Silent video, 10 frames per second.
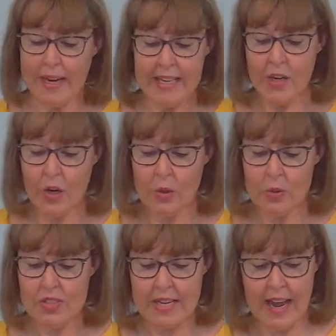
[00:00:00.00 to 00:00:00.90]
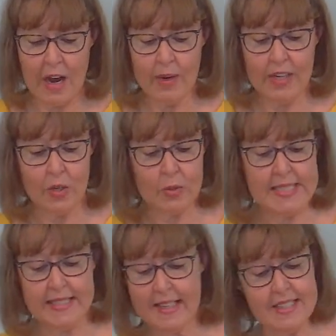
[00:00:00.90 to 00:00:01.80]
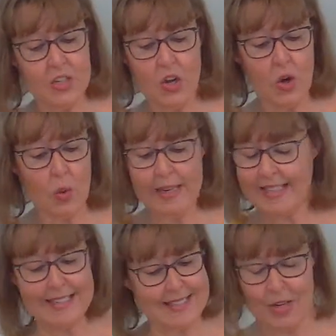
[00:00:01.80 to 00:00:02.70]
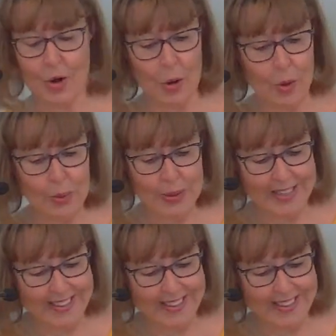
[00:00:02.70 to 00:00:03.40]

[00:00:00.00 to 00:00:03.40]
what he knows and how he knows he doesn't know what he doesn't know.